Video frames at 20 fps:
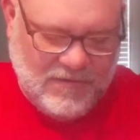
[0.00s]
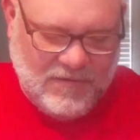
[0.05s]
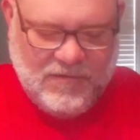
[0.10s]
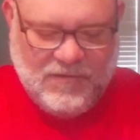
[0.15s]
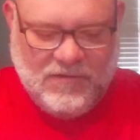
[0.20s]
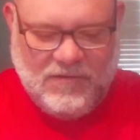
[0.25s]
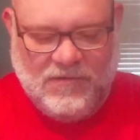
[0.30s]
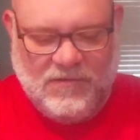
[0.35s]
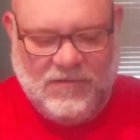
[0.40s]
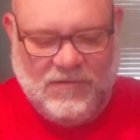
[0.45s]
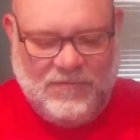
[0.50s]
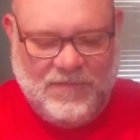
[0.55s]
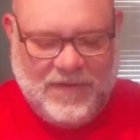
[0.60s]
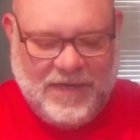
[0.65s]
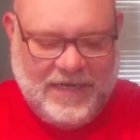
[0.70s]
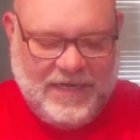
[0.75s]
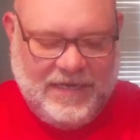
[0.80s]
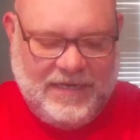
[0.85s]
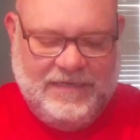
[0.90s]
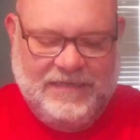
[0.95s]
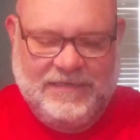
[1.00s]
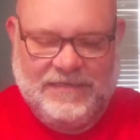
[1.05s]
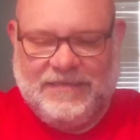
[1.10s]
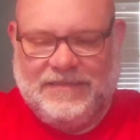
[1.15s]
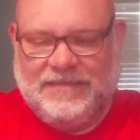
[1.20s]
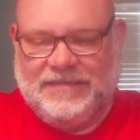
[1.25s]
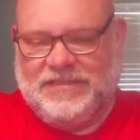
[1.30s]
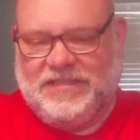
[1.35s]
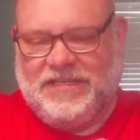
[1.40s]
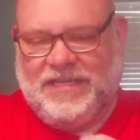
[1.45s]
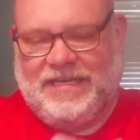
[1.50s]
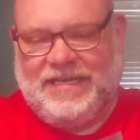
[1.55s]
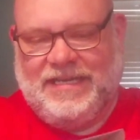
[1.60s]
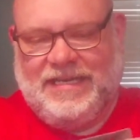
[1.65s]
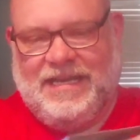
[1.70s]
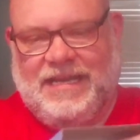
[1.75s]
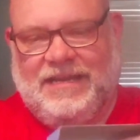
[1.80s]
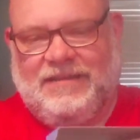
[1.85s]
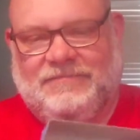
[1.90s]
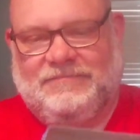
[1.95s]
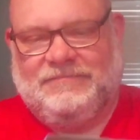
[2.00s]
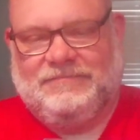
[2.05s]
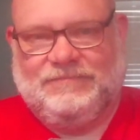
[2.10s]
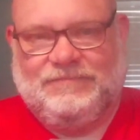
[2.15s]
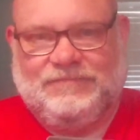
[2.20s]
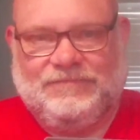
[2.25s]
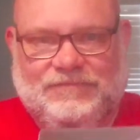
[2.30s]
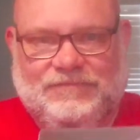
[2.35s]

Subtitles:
Oh, man. Check it out.